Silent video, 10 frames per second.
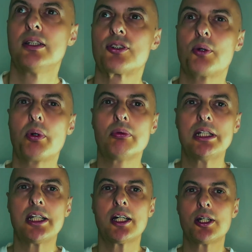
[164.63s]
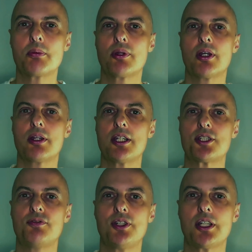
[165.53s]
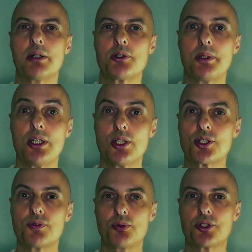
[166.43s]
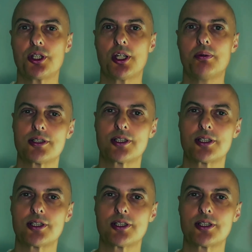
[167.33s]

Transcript: So we really hope that this video has been useful to you.